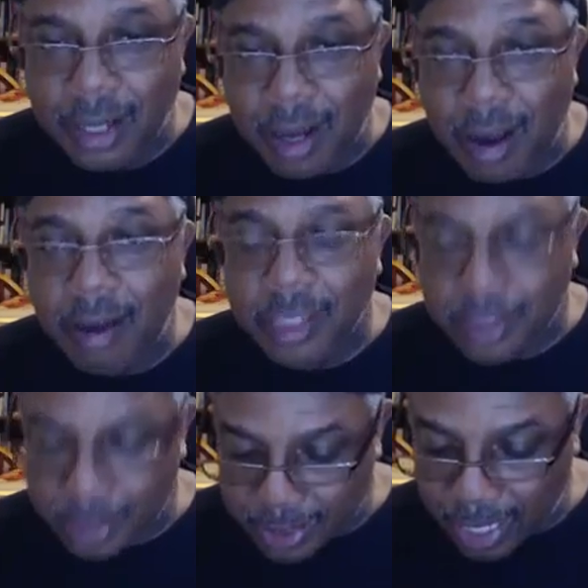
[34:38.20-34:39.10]
"All in
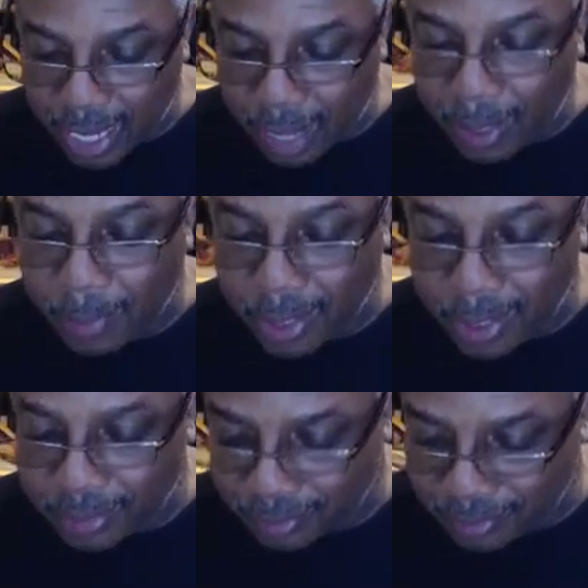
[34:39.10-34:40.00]
good time, my
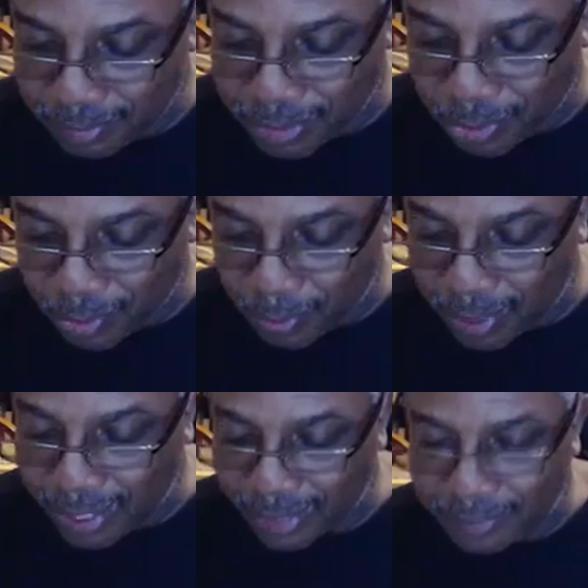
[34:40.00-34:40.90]
man," Tony
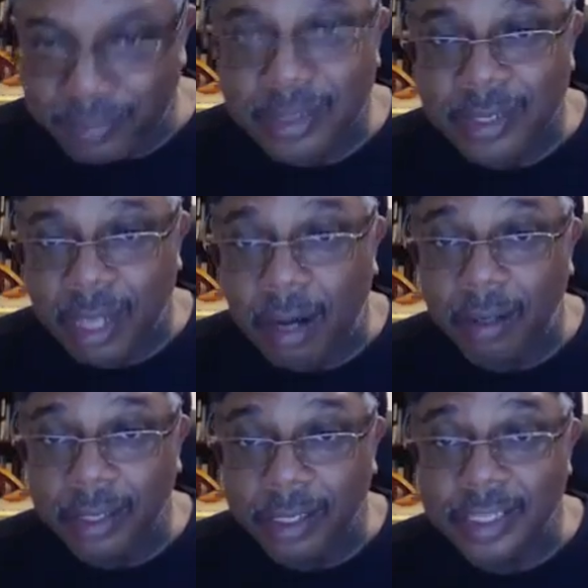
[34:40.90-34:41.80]
replied.
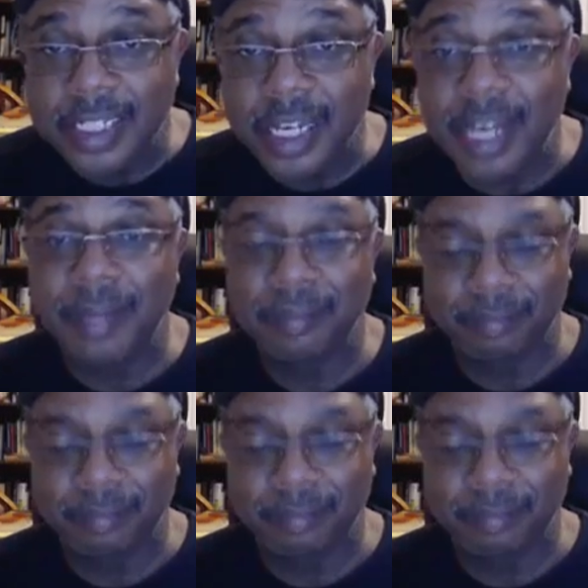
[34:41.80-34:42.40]
"All in good time."